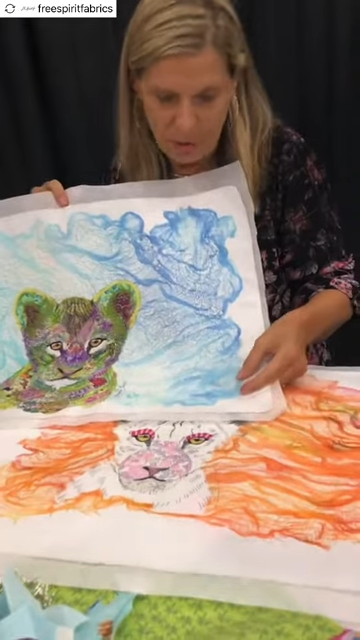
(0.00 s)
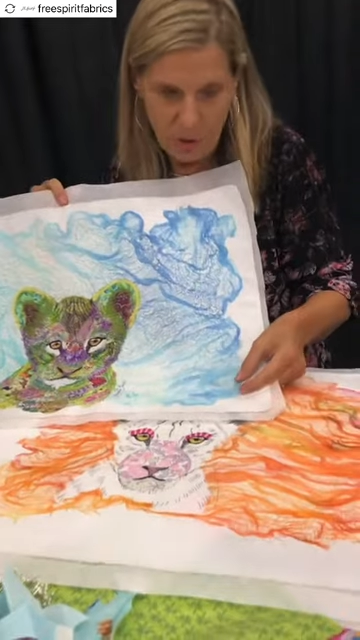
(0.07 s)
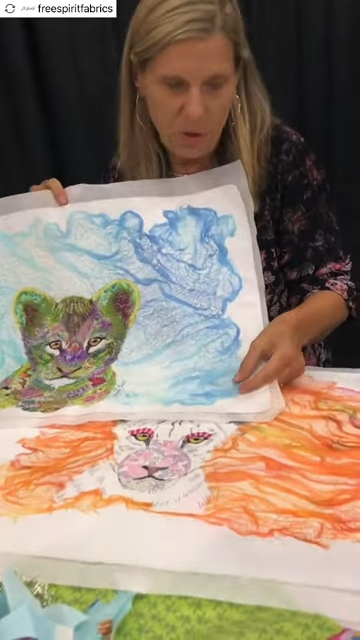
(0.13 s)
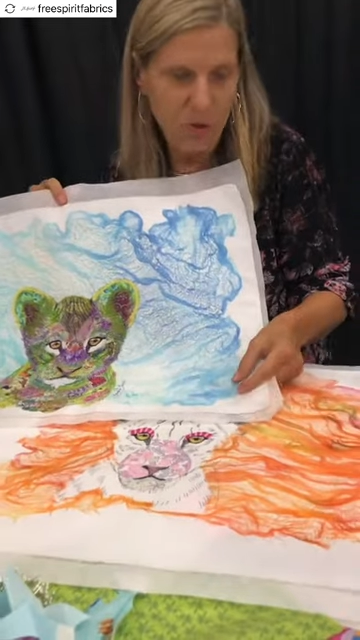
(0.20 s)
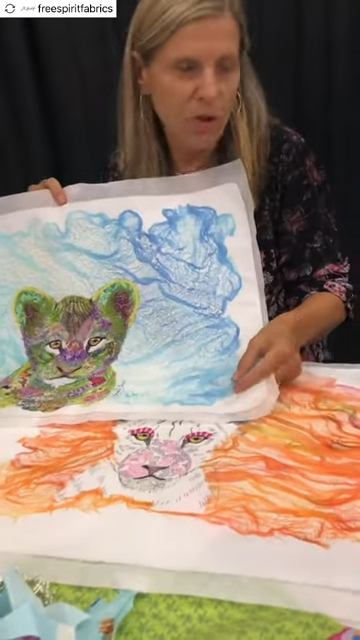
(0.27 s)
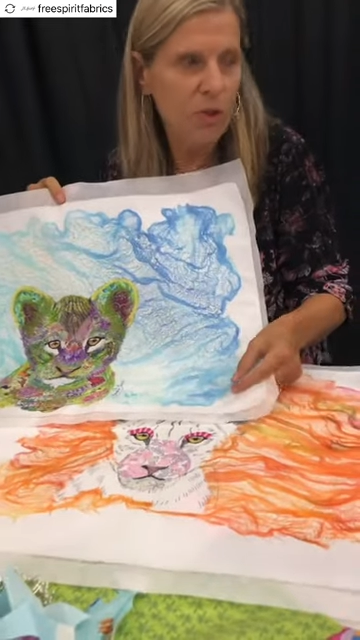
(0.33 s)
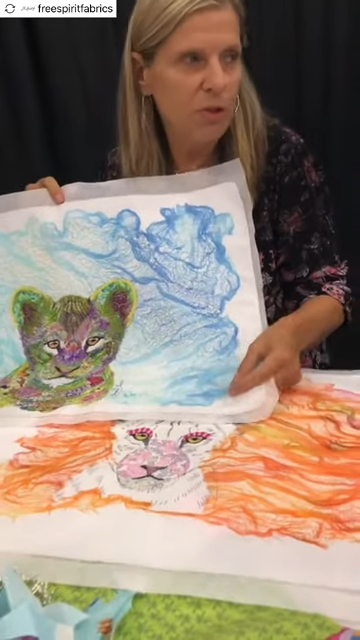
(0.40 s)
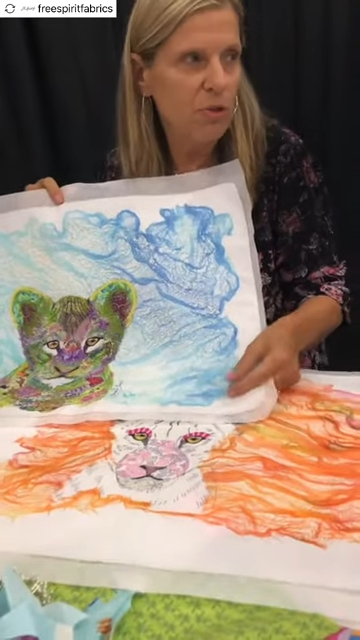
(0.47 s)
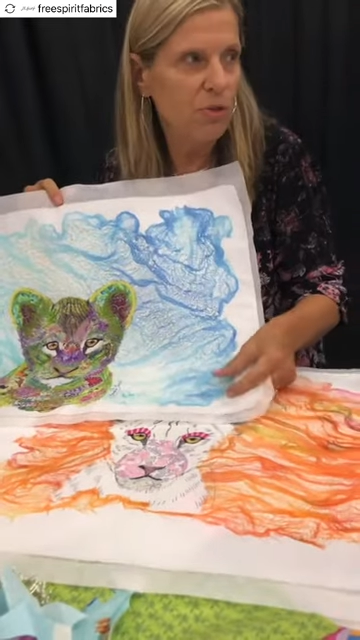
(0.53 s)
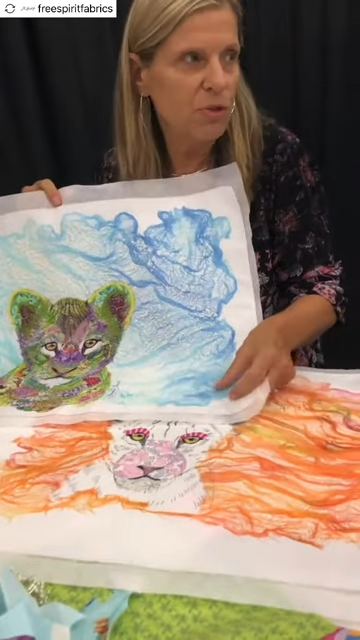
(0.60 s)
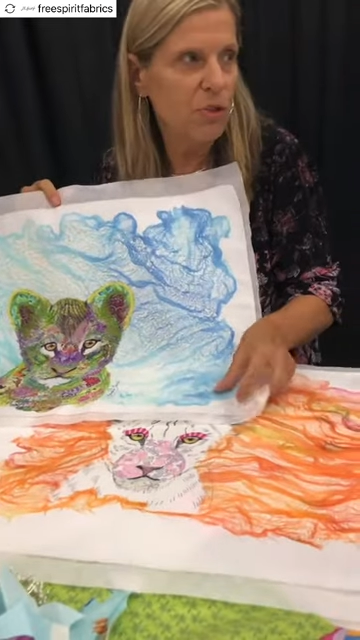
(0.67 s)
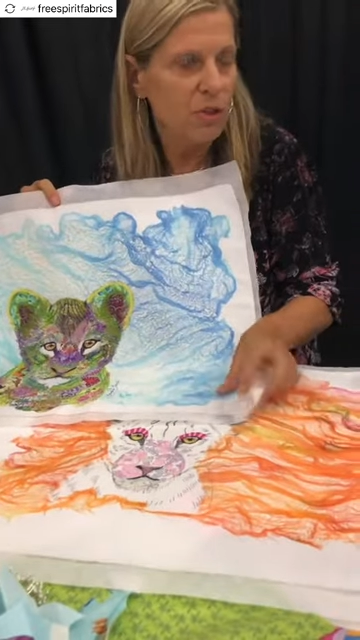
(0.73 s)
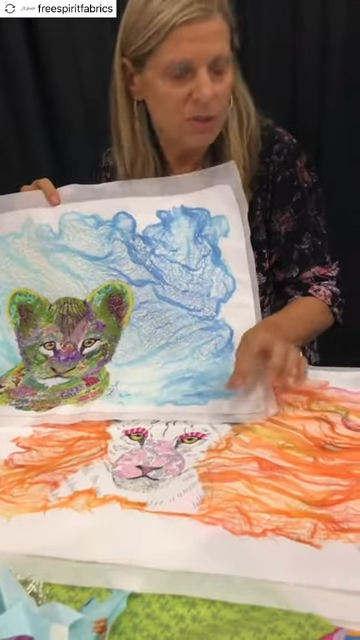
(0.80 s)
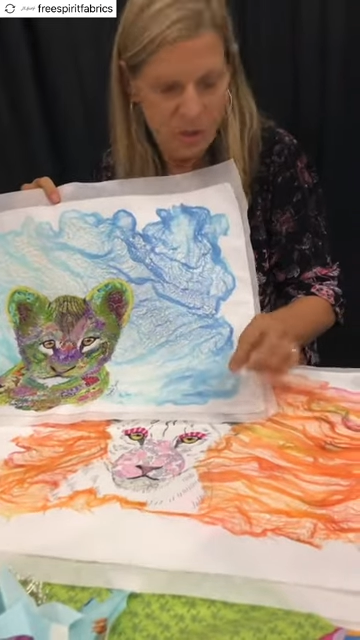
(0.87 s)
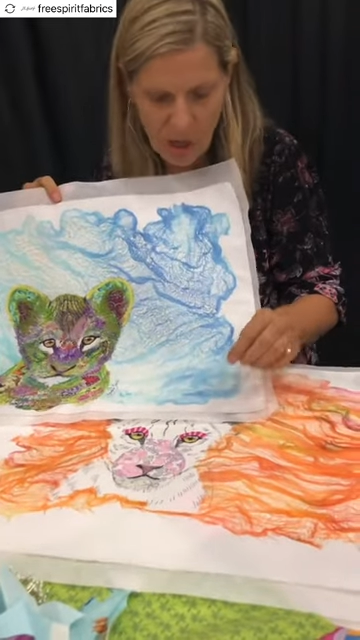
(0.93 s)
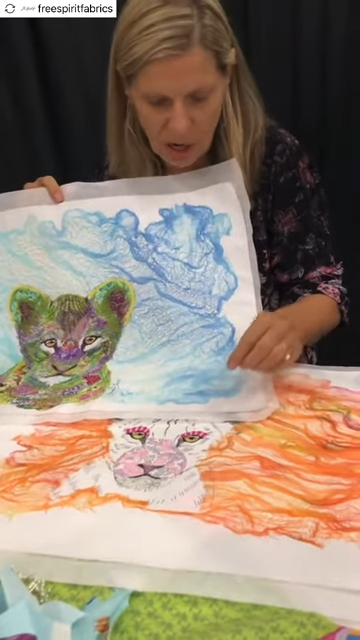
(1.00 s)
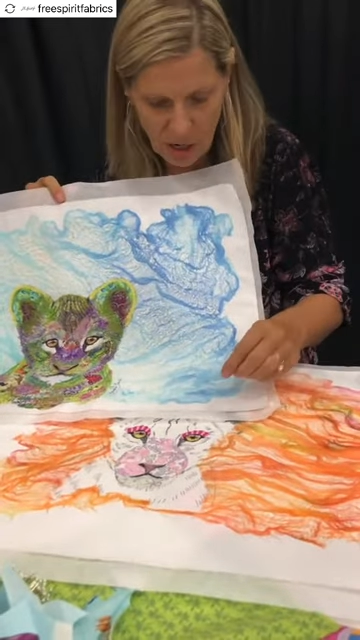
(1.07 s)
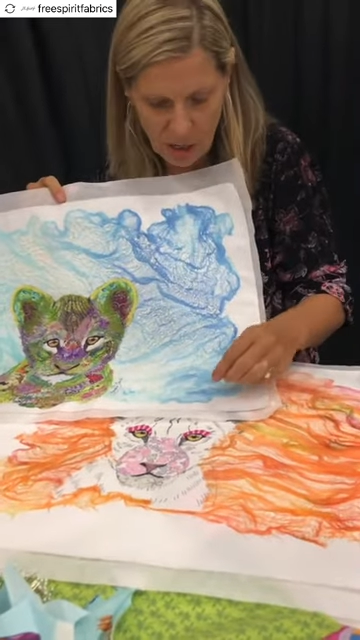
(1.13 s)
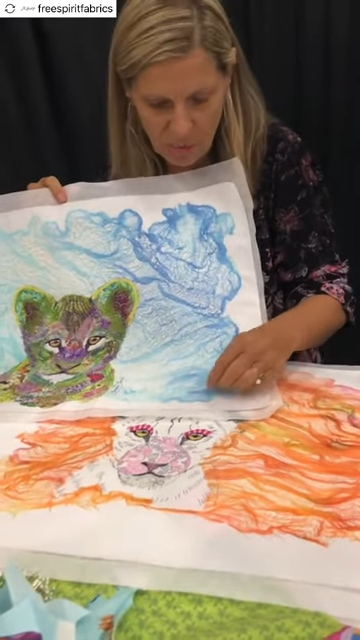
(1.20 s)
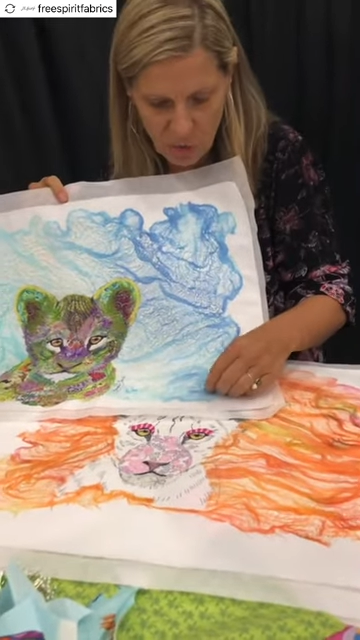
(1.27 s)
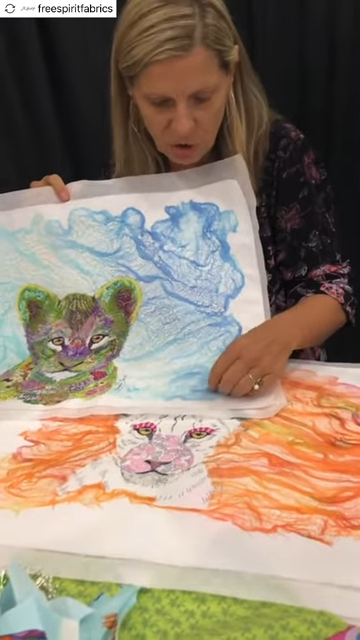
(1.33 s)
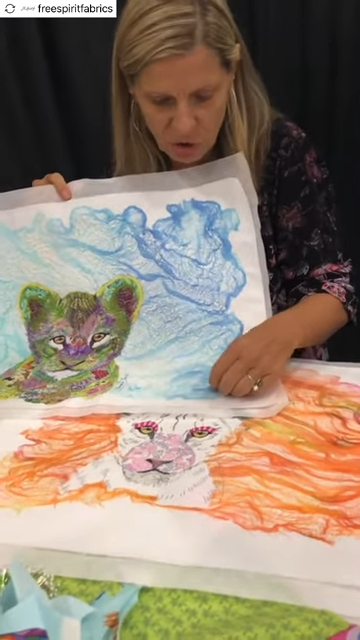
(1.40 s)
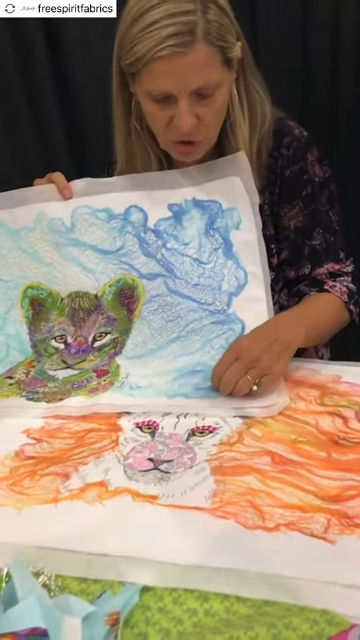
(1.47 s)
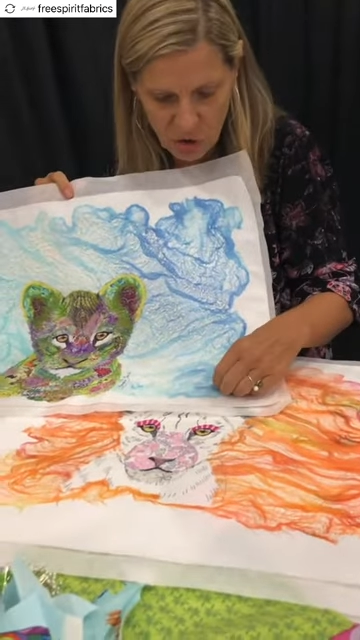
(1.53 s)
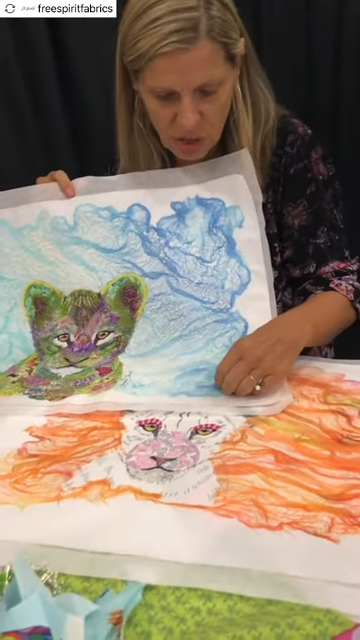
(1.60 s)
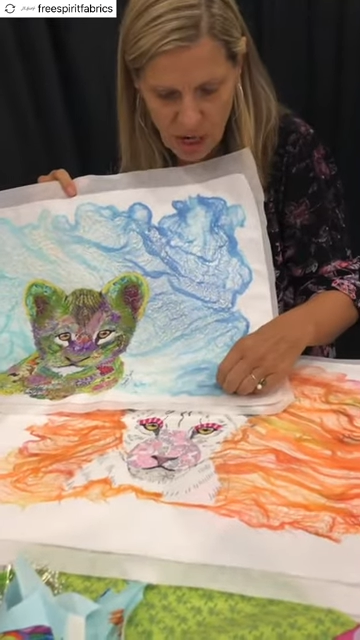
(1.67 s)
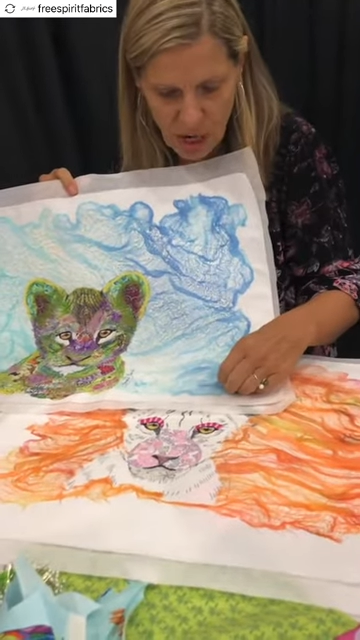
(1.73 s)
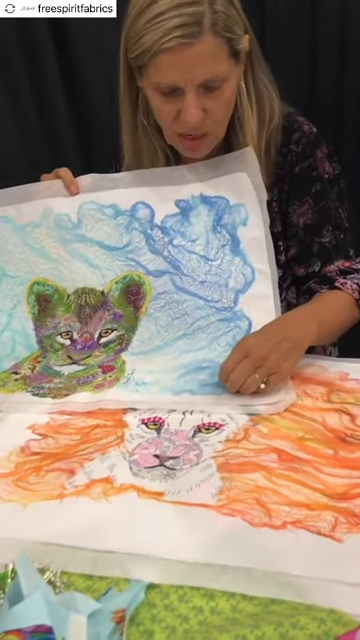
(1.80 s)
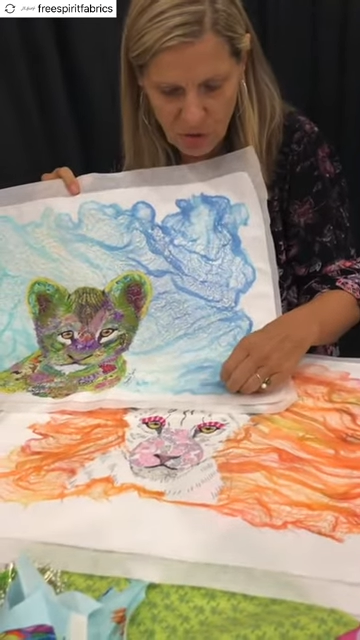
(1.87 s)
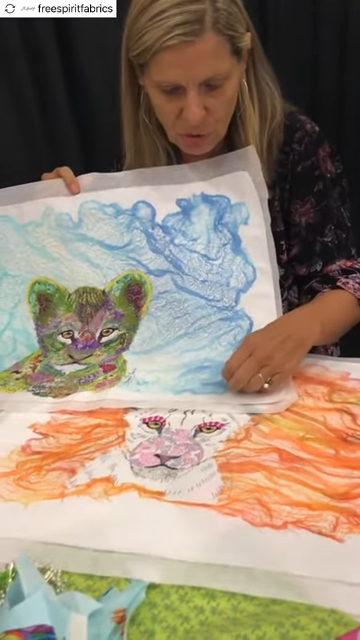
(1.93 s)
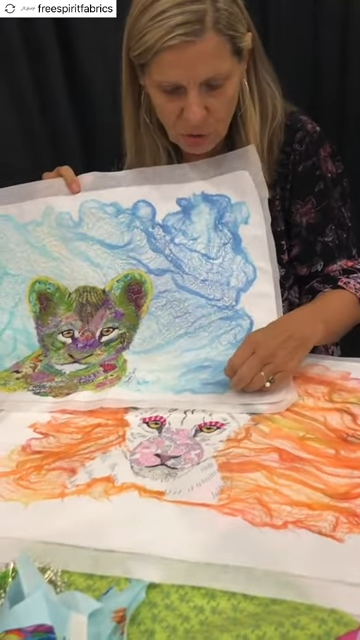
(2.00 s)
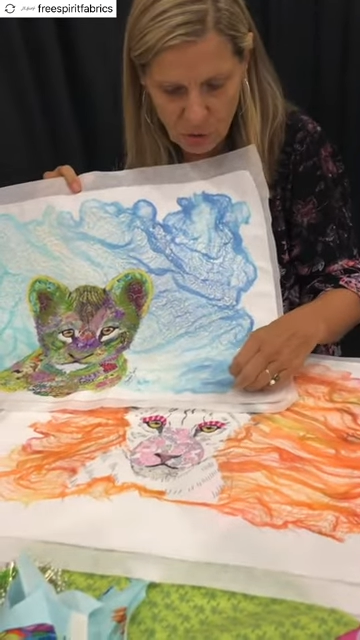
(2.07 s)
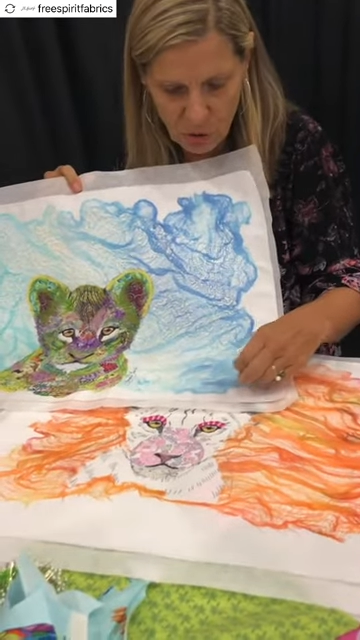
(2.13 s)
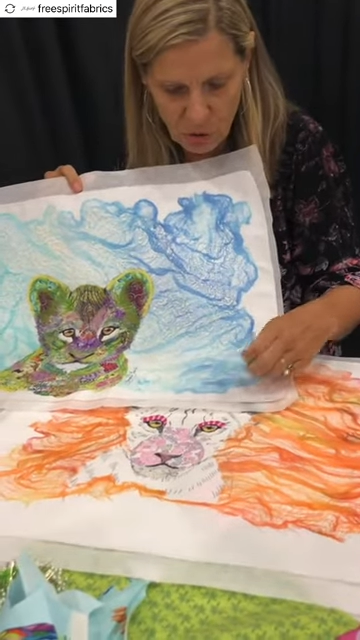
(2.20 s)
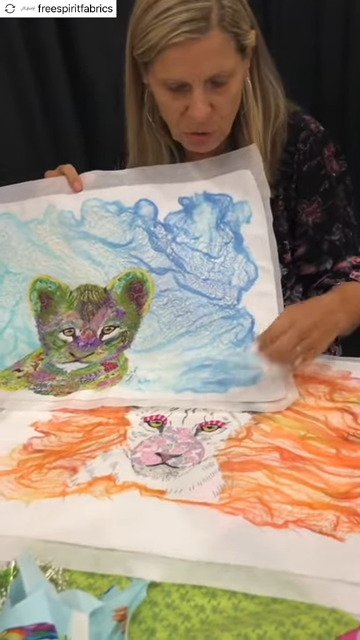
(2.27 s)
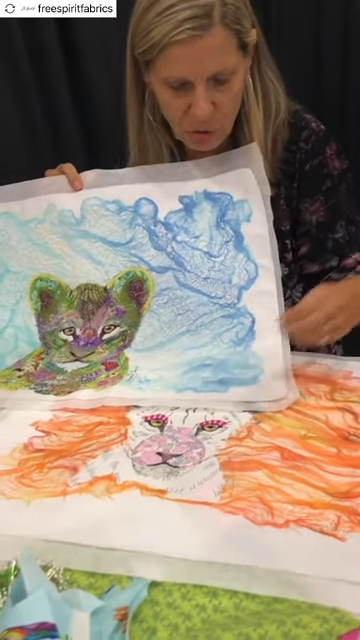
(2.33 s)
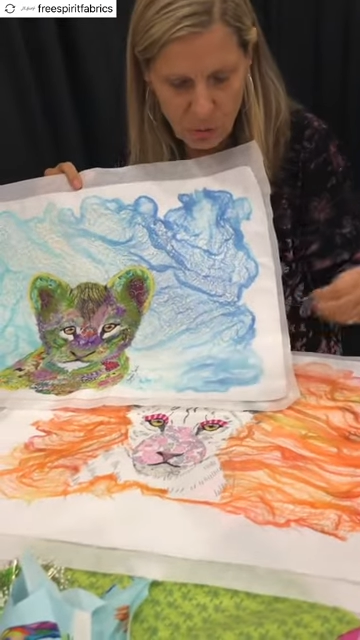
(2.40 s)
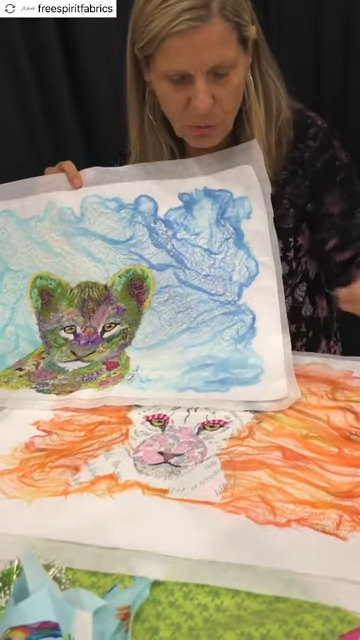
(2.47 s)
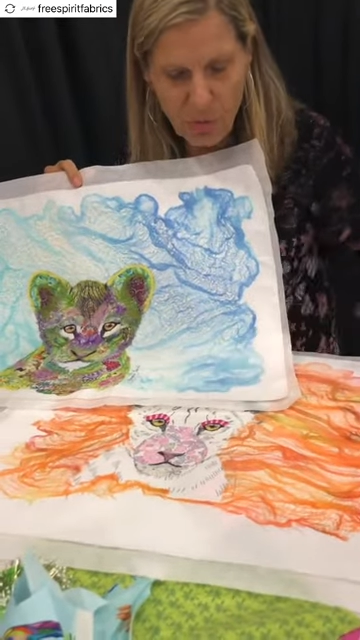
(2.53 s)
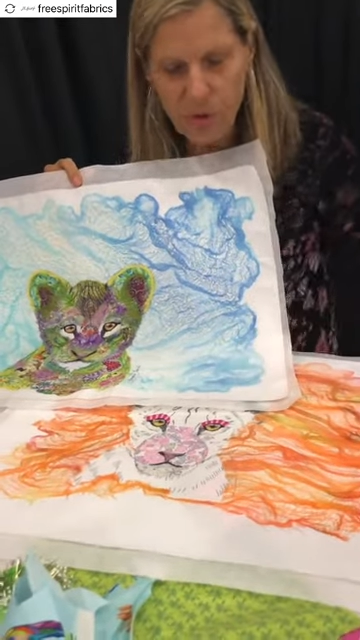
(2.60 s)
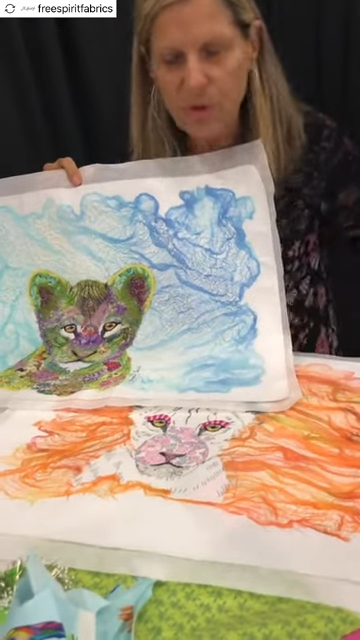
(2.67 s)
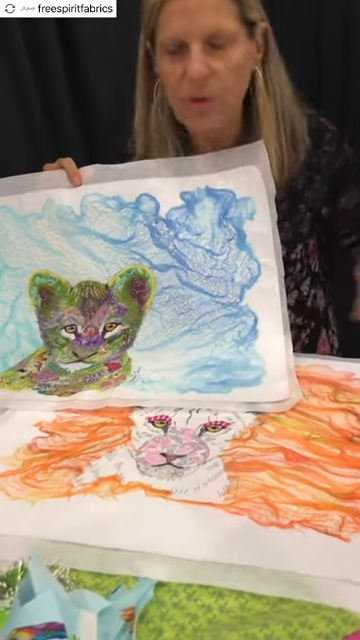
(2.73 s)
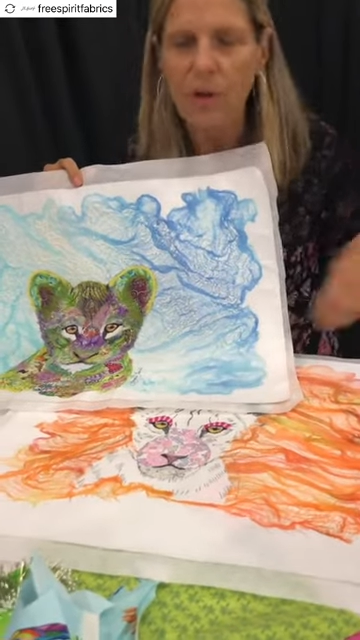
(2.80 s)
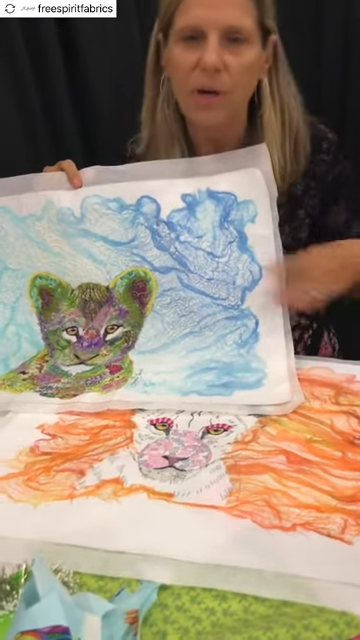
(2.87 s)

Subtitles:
you can use commercial dyes, you can use